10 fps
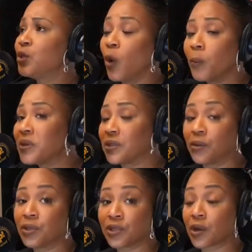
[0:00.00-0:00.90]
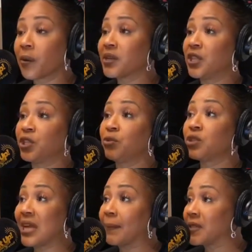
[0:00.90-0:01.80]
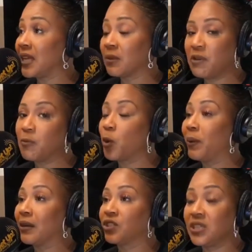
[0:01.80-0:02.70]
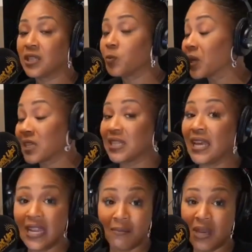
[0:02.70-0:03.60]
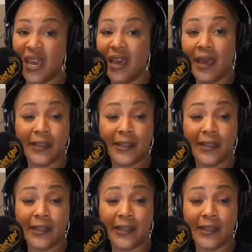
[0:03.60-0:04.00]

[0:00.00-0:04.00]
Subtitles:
Don't be so discouraged that you stop telling people about Jesus because the enemy